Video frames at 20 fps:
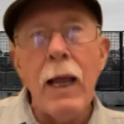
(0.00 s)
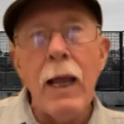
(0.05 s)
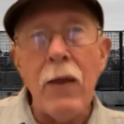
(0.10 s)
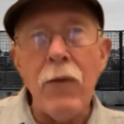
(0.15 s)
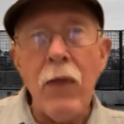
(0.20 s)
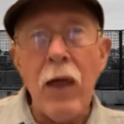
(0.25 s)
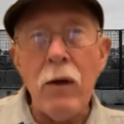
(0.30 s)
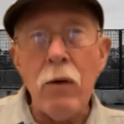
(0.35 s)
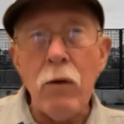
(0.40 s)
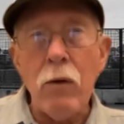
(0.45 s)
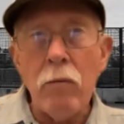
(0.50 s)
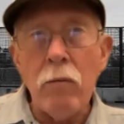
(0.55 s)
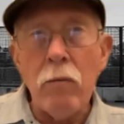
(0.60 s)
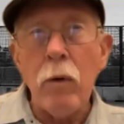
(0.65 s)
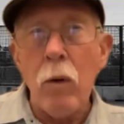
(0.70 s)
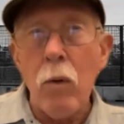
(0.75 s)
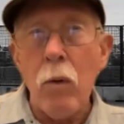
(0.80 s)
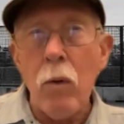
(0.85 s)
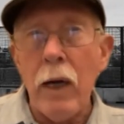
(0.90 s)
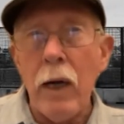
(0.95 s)
And that
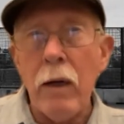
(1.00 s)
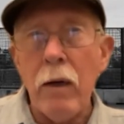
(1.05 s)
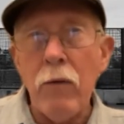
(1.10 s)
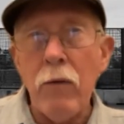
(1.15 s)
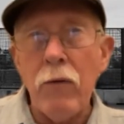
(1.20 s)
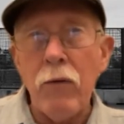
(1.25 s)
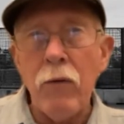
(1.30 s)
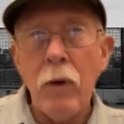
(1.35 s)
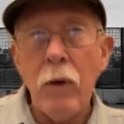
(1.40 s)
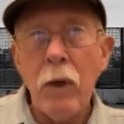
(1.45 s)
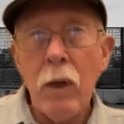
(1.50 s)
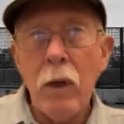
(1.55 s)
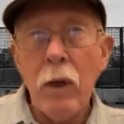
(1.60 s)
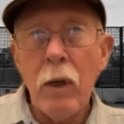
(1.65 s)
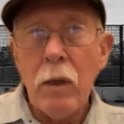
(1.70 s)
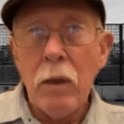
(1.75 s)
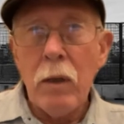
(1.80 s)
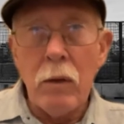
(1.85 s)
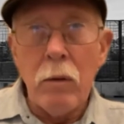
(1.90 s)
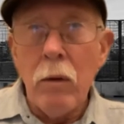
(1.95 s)
all requires
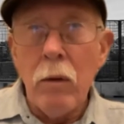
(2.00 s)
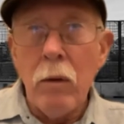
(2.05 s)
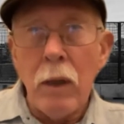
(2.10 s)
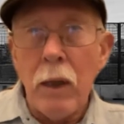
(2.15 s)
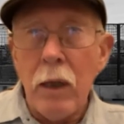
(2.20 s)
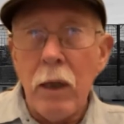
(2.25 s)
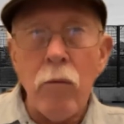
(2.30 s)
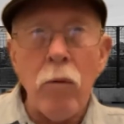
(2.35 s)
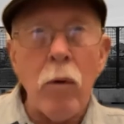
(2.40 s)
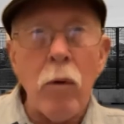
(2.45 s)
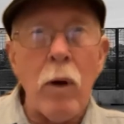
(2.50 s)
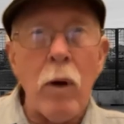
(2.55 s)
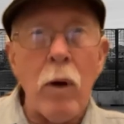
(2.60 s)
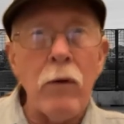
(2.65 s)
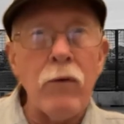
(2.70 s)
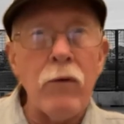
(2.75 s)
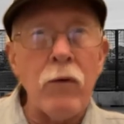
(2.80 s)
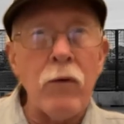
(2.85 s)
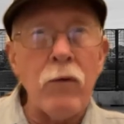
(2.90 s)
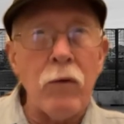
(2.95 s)
unity. It
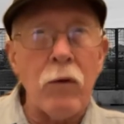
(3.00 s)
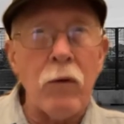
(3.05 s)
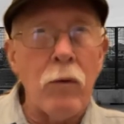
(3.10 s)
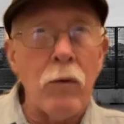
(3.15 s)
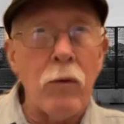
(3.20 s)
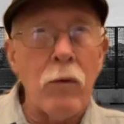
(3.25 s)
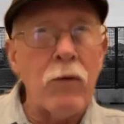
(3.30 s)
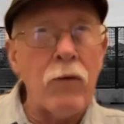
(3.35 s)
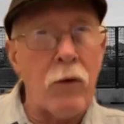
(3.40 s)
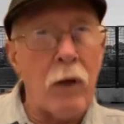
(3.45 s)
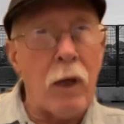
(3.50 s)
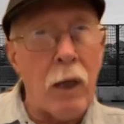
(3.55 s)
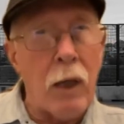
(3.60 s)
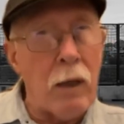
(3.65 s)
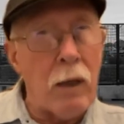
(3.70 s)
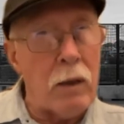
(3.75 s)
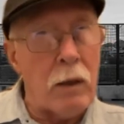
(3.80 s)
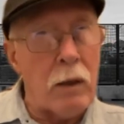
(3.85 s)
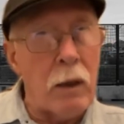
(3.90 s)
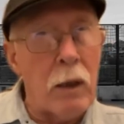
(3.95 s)
requires us to do this
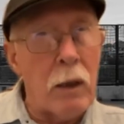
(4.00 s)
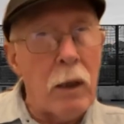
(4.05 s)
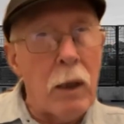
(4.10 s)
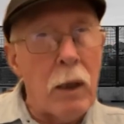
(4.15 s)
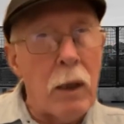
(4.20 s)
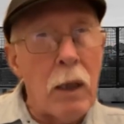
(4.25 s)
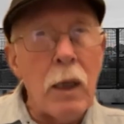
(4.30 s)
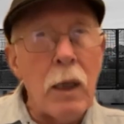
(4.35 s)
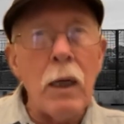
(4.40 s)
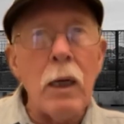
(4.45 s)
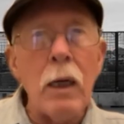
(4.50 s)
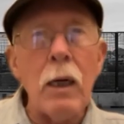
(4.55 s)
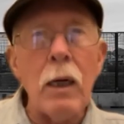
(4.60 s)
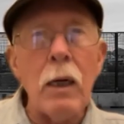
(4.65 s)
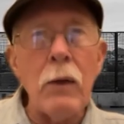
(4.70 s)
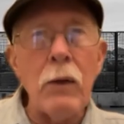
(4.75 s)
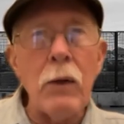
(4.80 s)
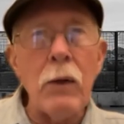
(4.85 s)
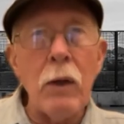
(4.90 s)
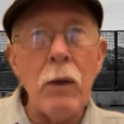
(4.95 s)
together.
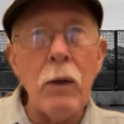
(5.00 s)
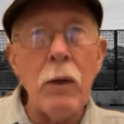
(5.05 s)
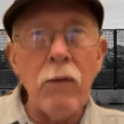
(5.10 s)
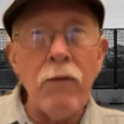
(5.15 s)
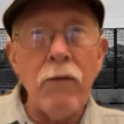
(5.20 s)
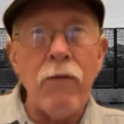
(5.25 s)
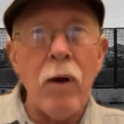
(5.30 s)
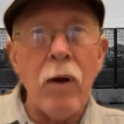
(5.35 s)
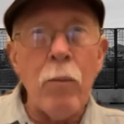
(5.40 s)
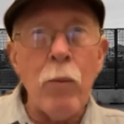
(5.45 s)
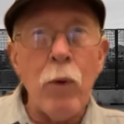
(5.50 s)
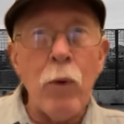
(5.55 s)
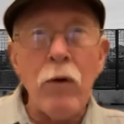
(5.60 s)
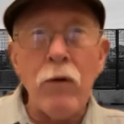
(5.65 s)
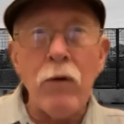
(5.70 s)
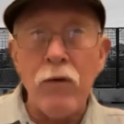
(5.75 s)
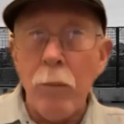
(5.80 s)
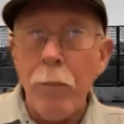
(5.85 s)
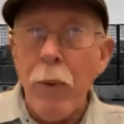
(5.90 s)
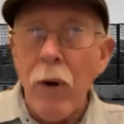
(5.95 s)
And farm
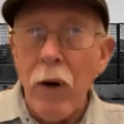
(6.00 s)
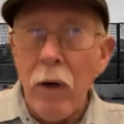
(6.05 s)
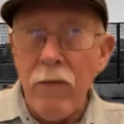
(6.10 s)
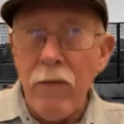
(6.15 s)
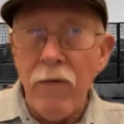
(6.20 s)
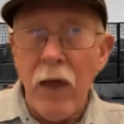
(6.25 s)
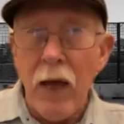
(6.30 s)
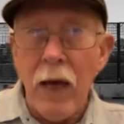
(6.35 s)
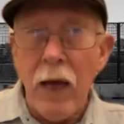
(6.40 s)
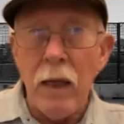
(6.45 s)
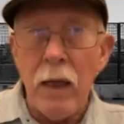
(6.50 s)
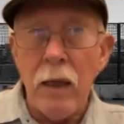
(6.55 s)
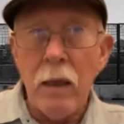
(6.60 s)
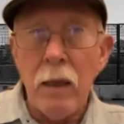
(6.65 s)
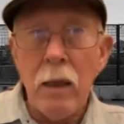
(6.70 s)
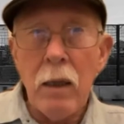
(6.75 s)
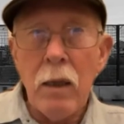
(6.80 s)
workers are part of that.